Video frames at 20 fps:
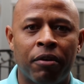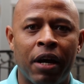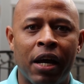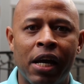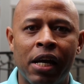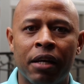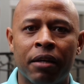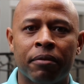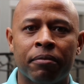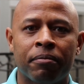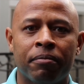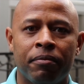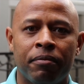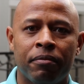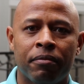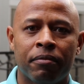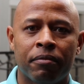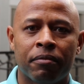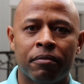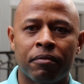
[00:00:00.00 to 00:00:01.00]
right?
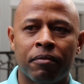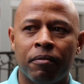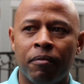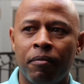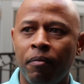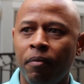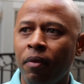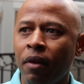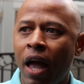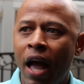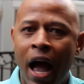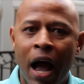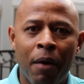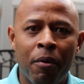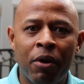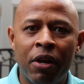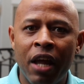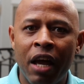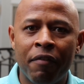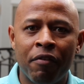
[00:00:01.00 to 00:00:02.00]
I
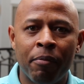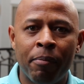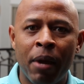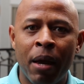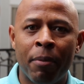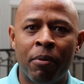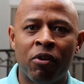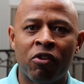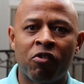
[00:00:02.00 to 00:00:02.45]
would never be able